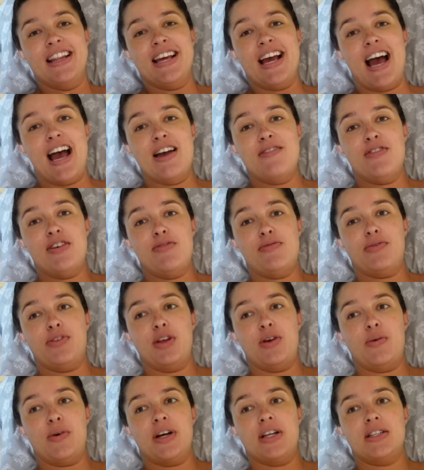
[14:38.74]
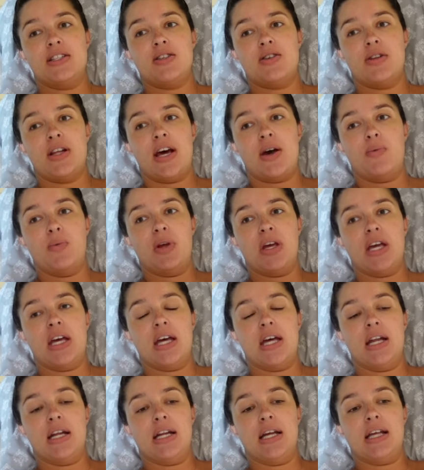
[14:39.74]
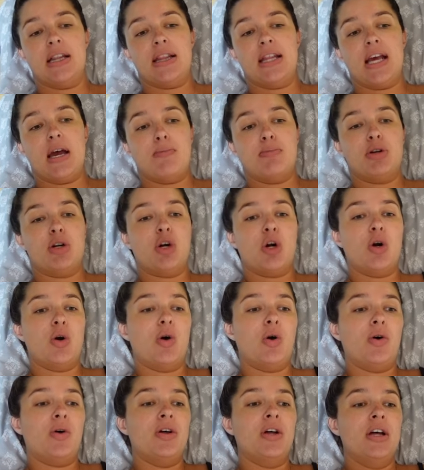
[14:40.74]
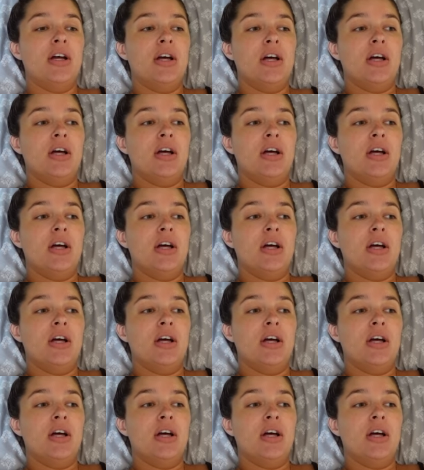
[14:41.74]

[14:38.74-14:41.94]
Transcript: the IV fluid so that we can get the epidural.